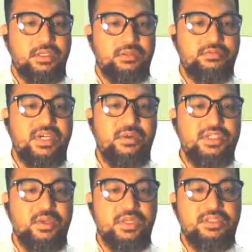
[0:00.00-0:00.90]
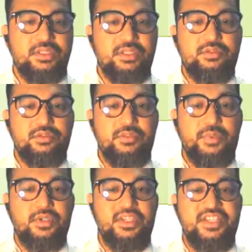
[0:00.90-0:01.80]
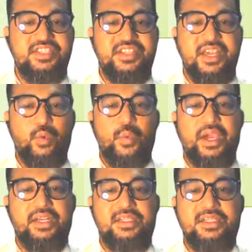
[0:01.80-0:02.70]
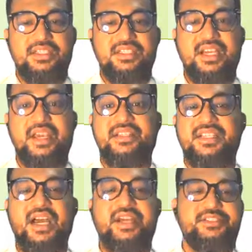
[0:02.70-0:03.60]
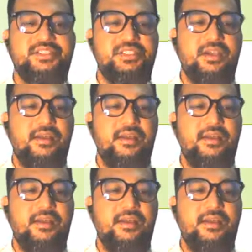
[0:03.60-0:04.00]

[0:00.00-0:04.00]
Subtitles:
To draw seawater to the pond each day when the sun shines.